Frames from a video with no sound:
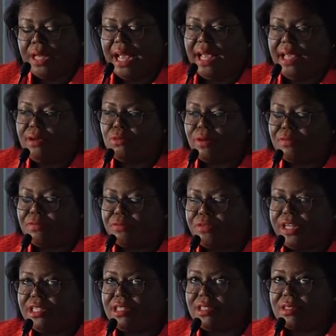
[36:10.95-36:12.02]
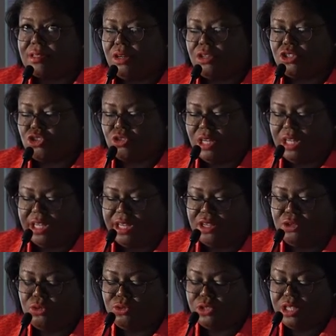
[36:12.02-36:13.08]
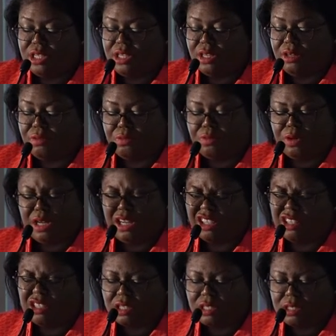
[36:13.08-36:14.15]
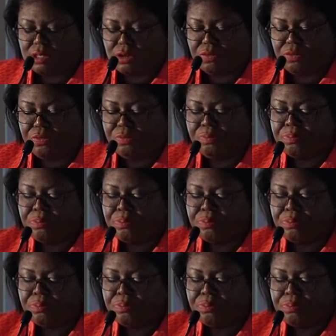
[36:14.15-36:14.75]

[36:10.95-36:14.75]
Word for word: I referenced Australia and New Zealand for a lot of stuff,